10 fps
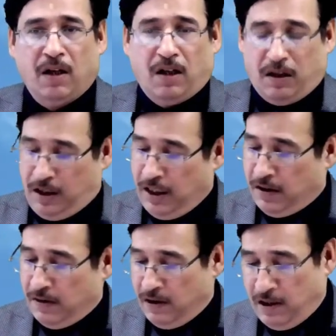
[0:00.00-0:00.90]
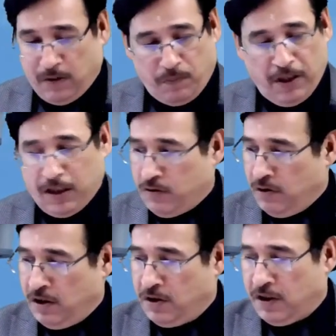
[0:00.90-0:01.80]
then let me
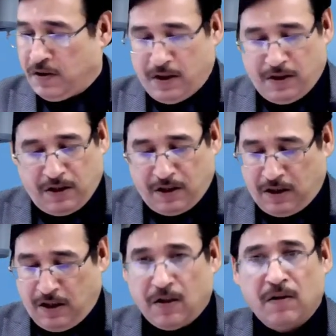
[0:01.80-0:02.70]
actually just adjust the